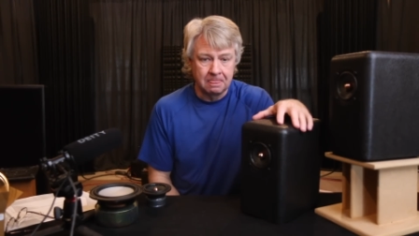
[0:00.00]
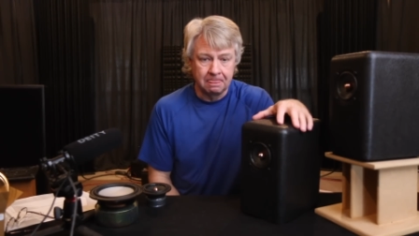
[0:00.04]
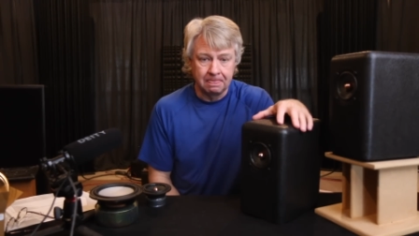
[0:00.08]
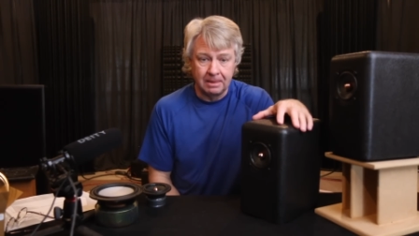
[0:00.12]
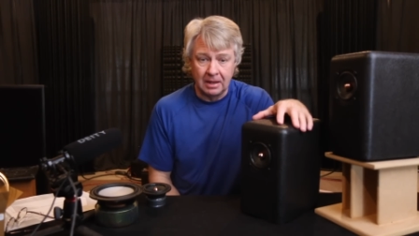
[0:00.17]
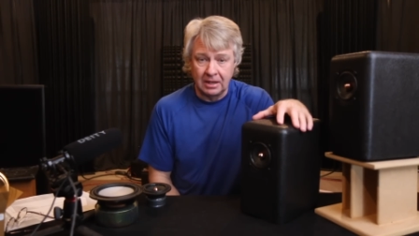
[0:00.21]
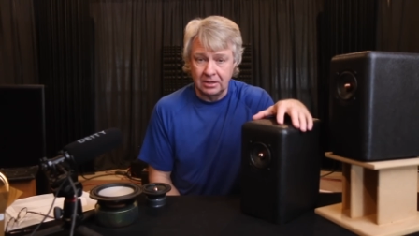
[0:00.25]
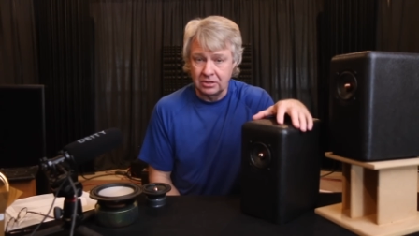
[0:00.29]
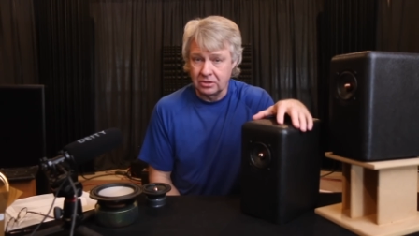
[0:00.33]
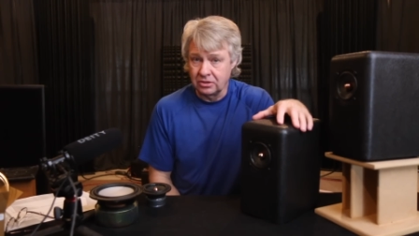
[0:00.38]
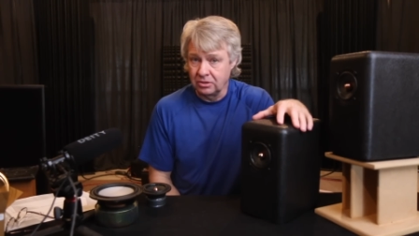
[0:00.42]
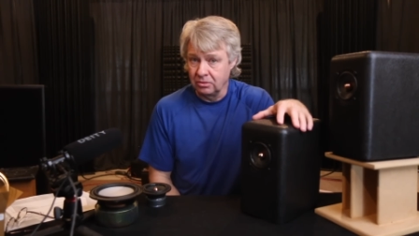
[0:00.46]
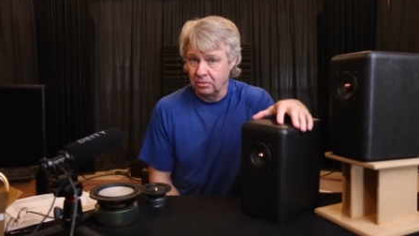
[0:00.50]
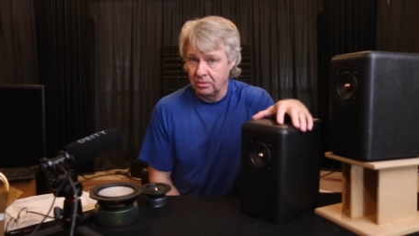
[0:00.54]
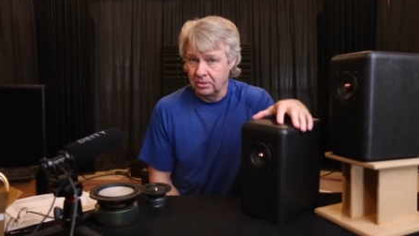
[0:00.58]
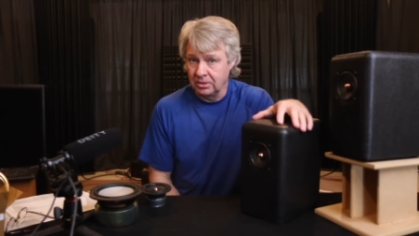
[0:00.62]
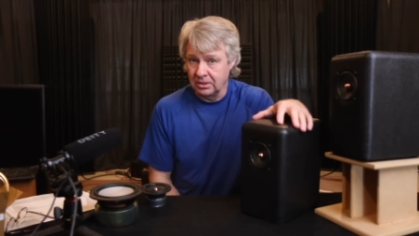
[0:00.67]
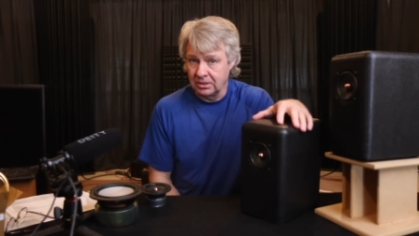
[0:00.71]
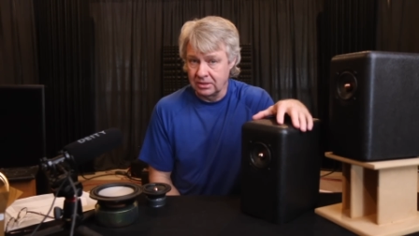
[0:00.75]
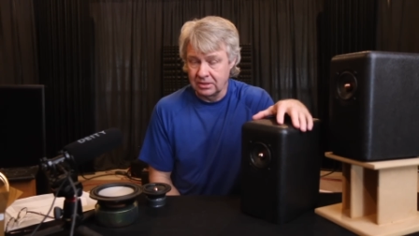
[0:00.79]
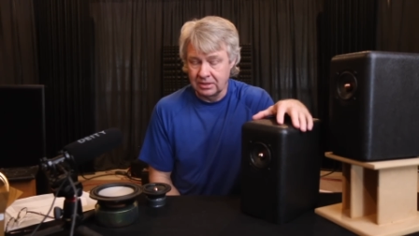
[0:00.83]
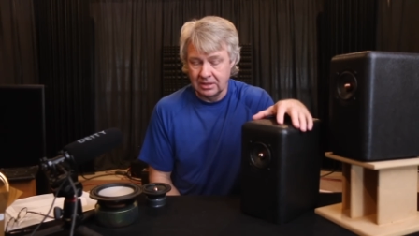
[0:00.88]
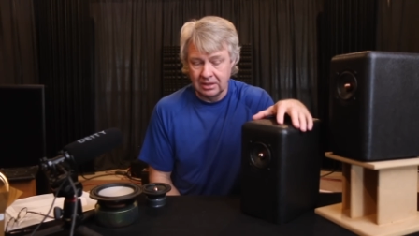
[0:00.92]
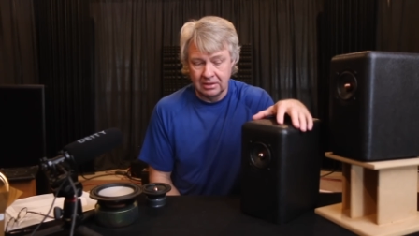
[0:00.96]
That's the one
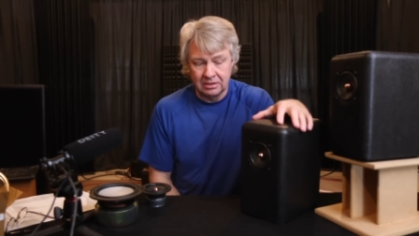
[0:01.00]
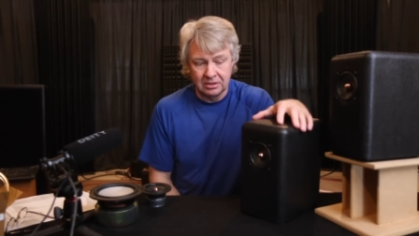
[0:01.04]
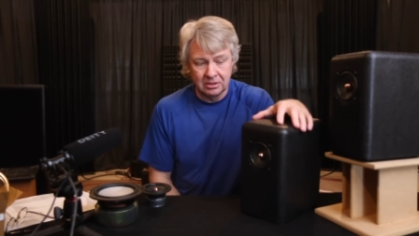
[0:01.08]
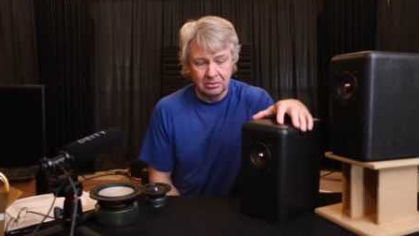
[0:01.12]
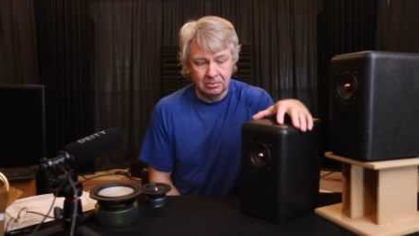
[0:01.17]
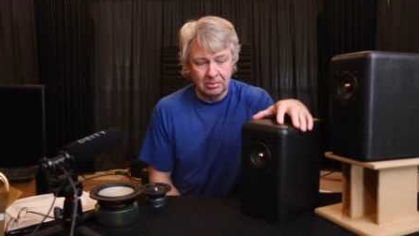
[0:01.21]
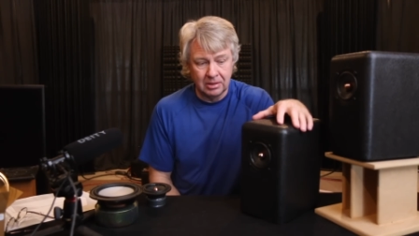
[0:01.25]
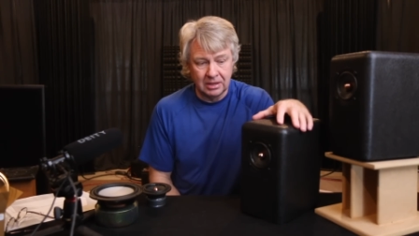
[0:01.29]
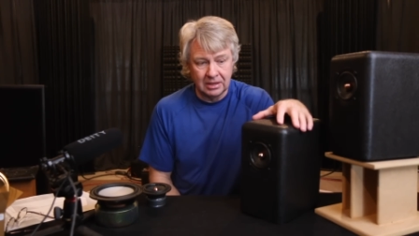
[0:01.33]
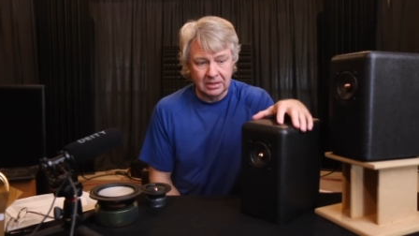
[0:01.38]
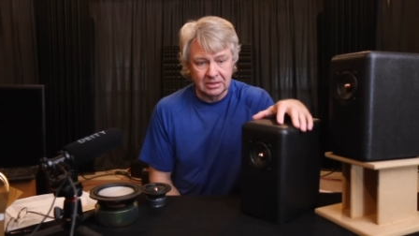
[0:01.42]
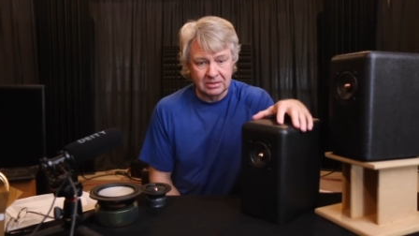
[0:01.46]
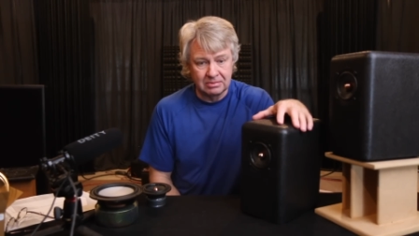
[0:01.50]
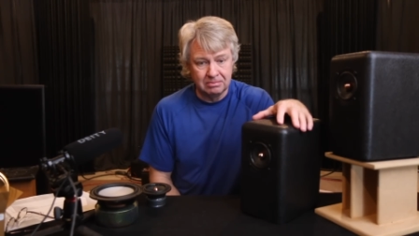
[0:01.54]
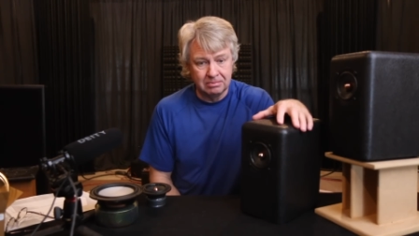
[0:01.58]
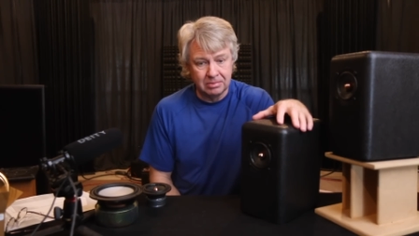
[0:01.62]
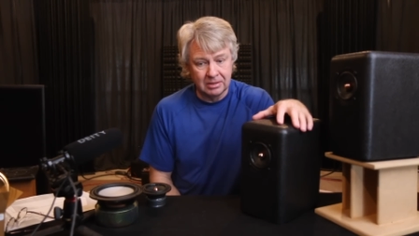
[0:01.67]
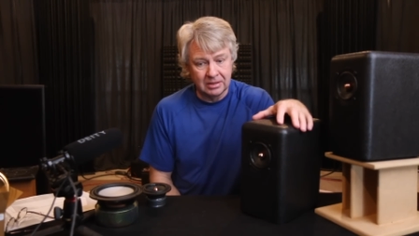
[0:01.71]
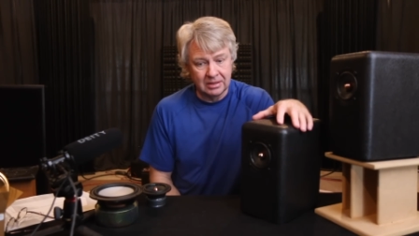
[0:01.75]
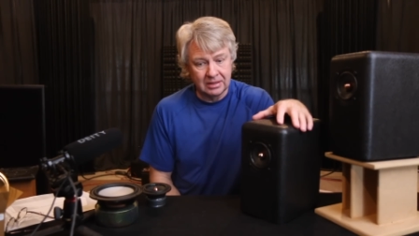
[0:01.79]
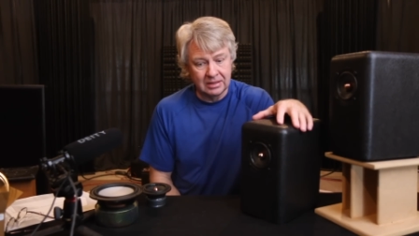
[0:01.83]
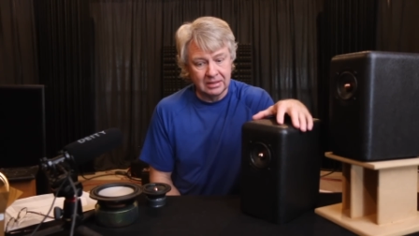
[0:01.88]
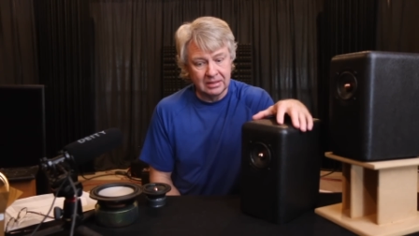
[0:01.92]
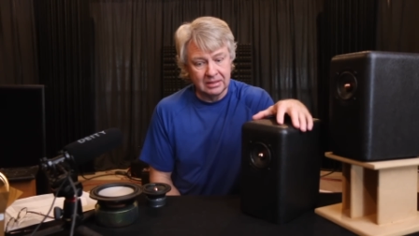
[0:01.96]
that sounded the best,
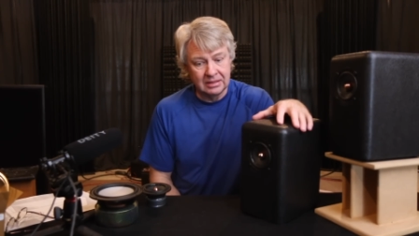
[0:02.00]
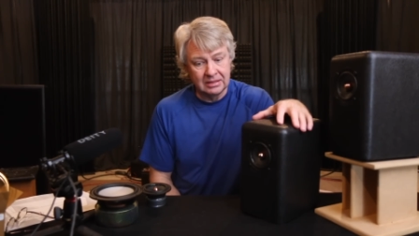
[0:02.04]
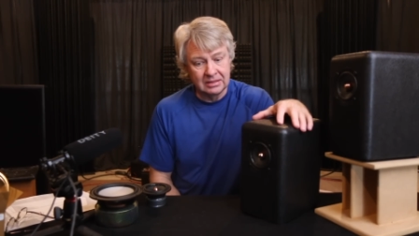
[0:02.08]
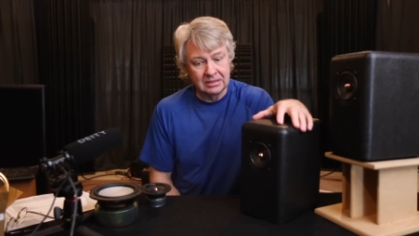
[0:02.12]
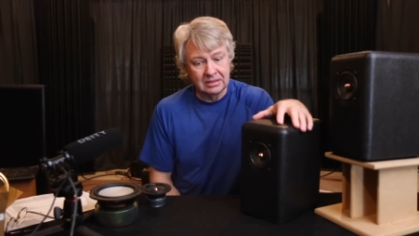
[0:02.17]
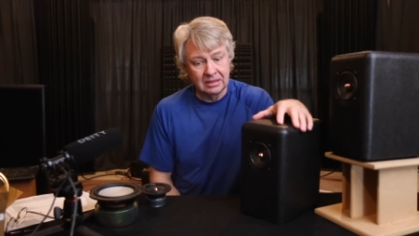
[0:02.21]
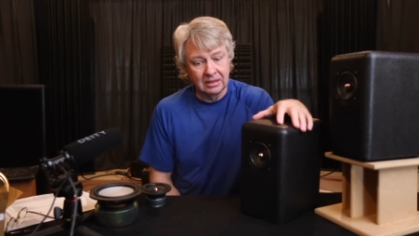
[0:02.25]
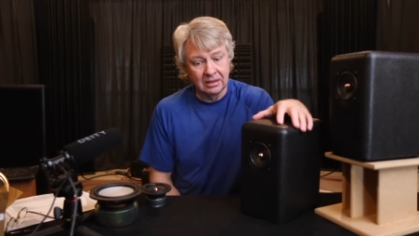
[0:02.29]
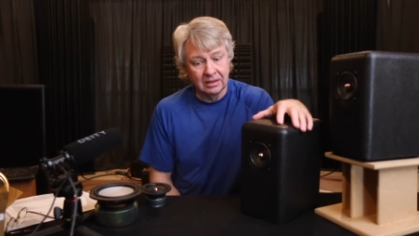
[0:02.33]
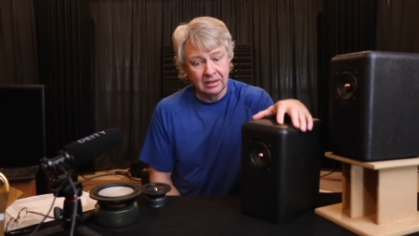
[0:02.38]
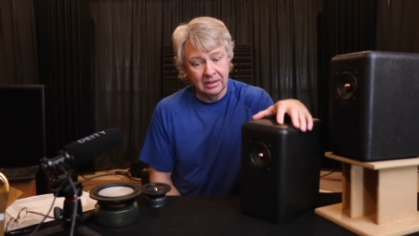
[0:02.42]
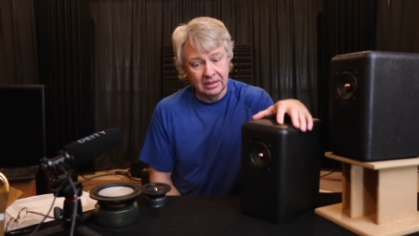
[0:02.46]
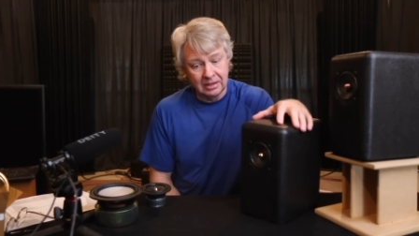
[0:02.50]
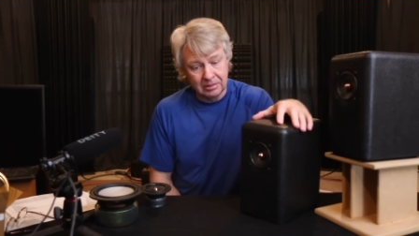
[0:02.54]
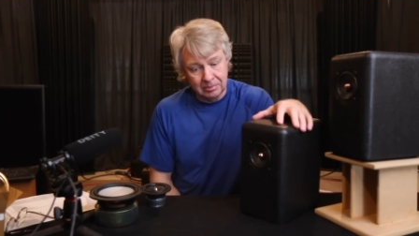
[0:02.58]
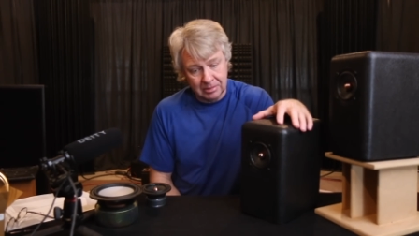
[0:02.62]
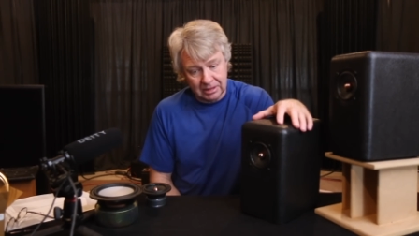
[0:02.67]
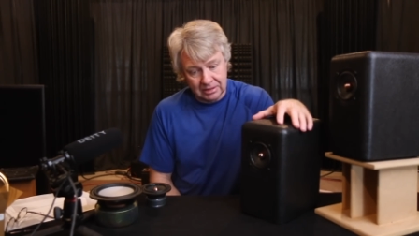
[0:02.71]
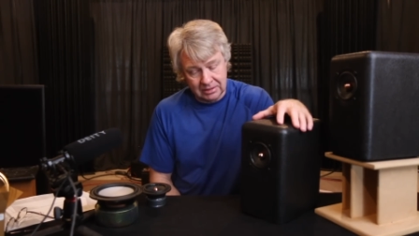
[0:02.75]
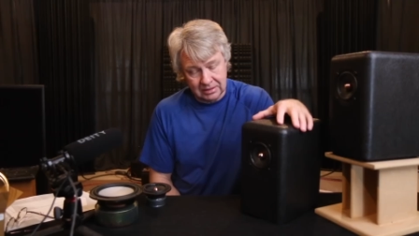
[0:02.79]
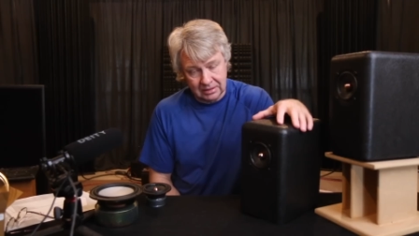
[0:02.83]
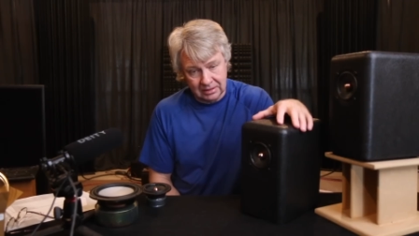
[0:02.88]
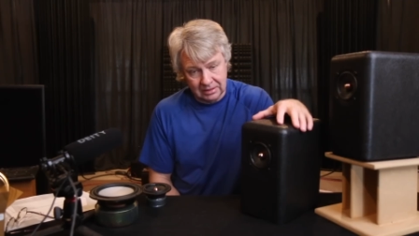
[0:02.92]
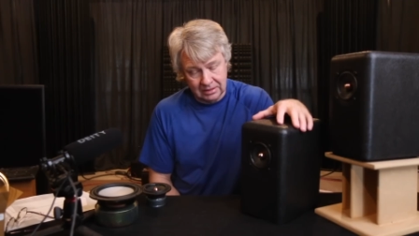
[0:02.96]
but it is
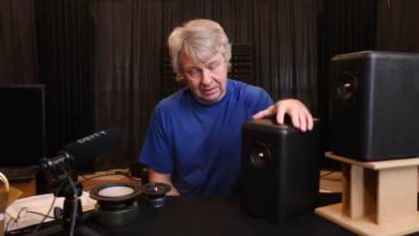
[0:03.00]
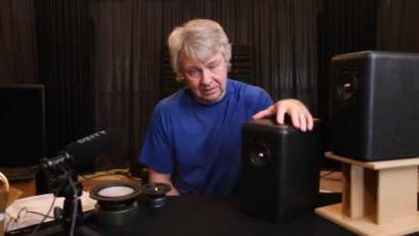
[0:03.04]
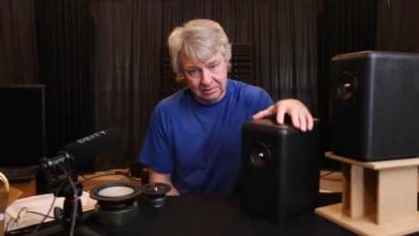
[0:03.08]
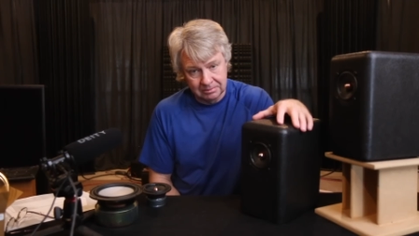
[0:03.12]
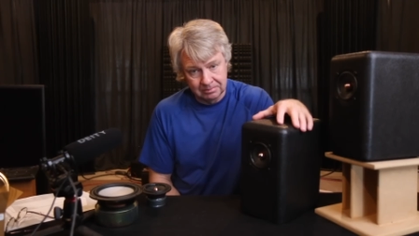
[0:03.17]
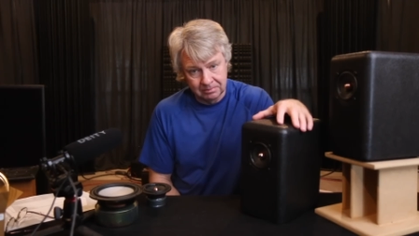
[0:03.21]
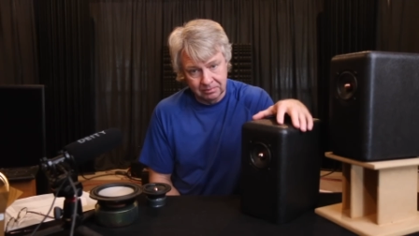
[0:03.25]
limited.